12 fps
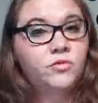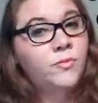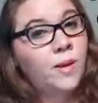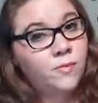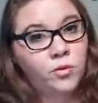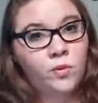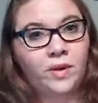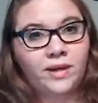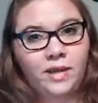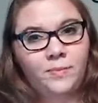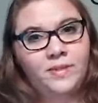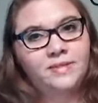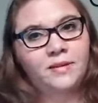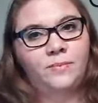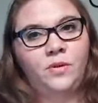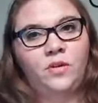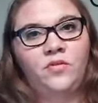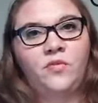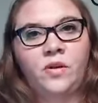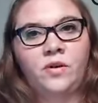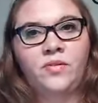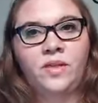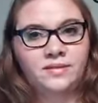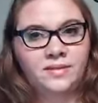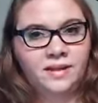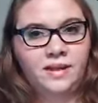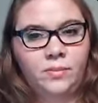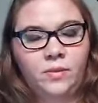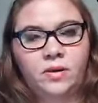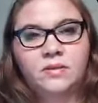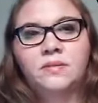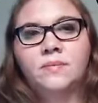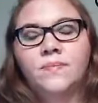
Remember, we want to keep it simple for things like ebooks.